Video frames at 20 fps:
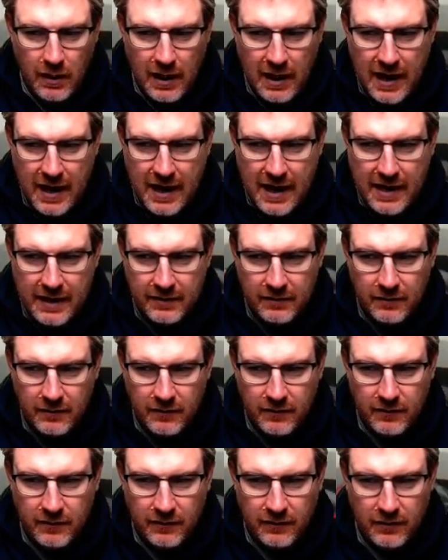And
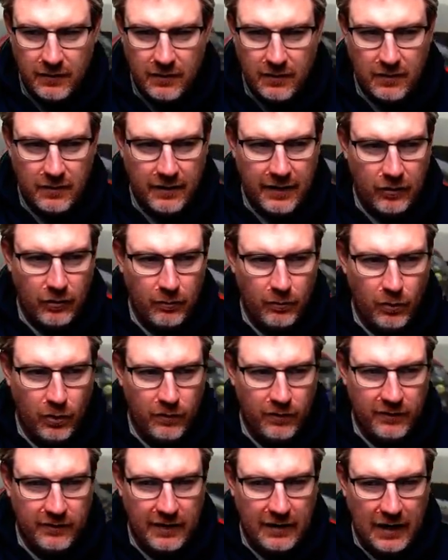that'll
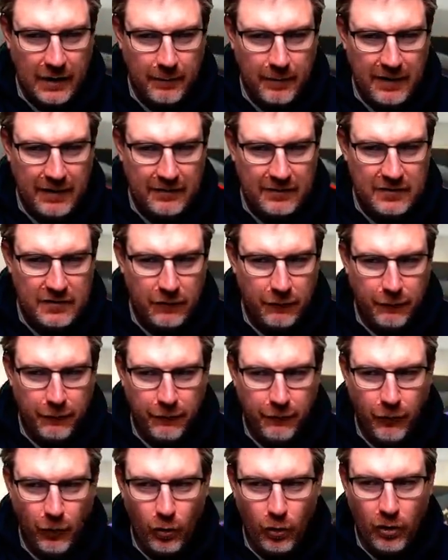move us up into
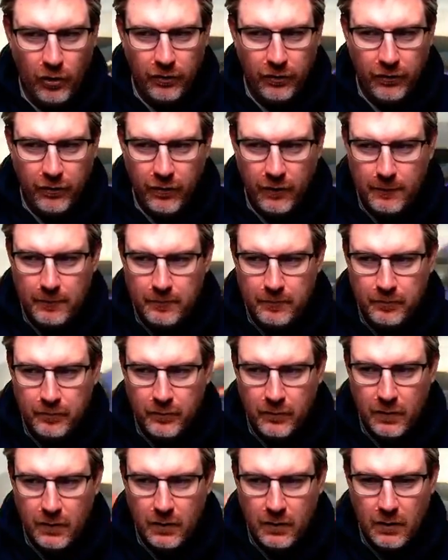4th.
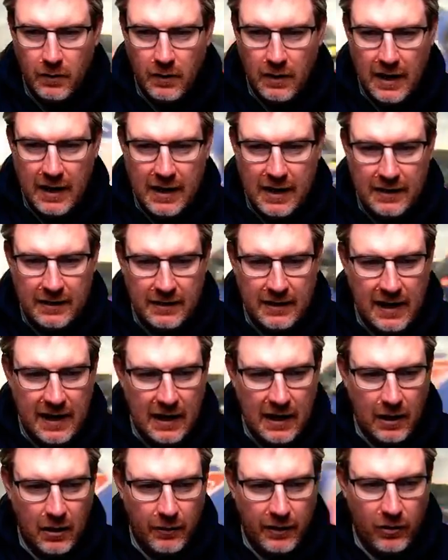And
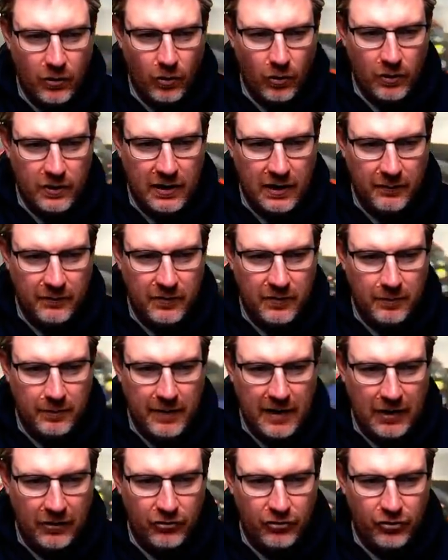now it all comes
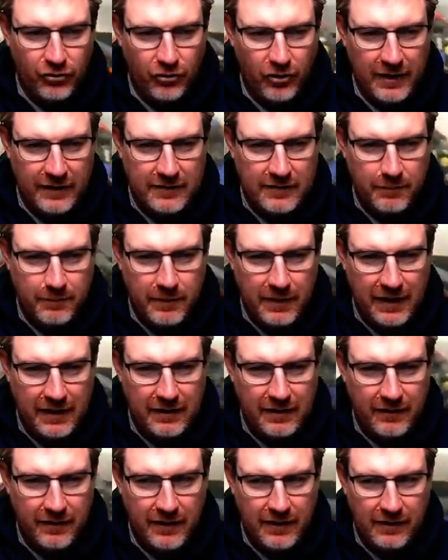about trying to
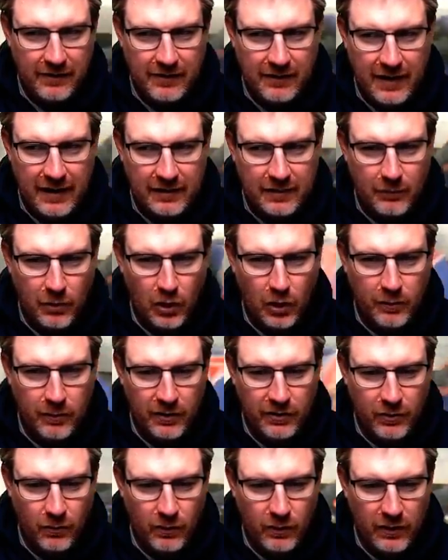pick the exact
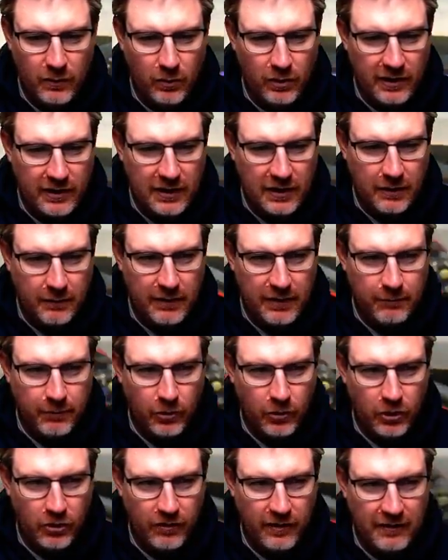moment that we want to come in,
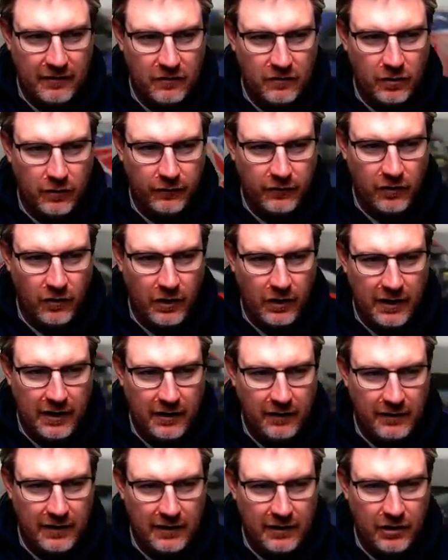put on these soft
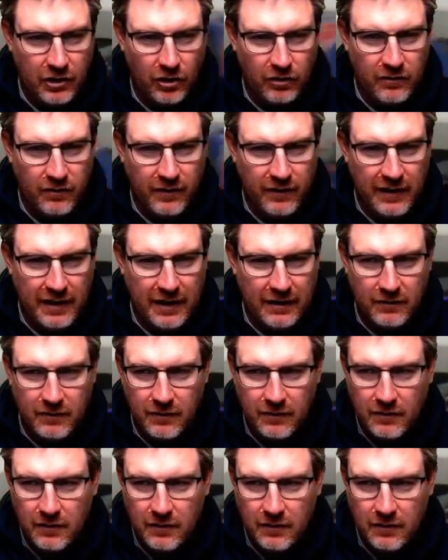tyres, and go to the end.